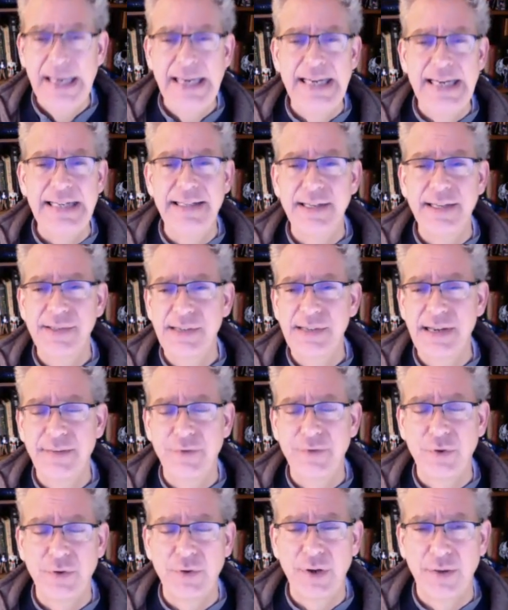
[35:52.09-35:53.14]
He doesn't have
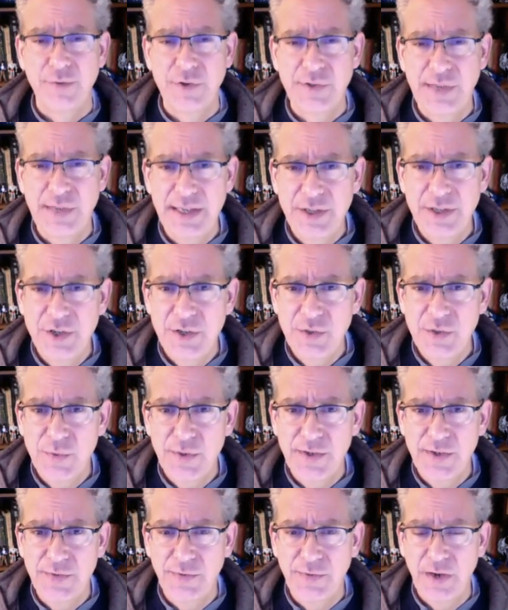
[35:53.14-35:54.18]
good conversations with
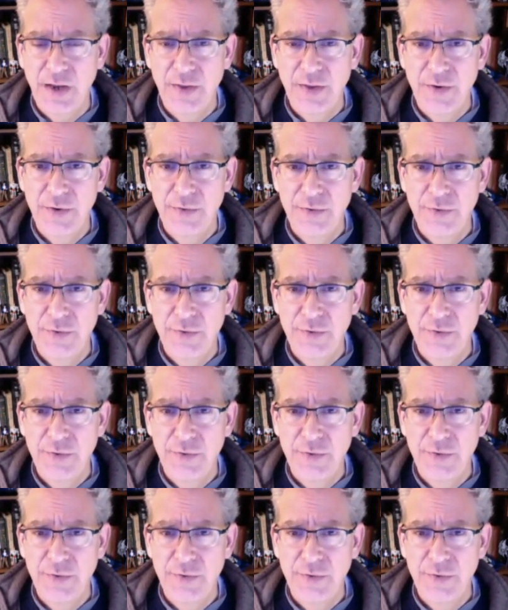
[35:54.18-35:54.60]
his father.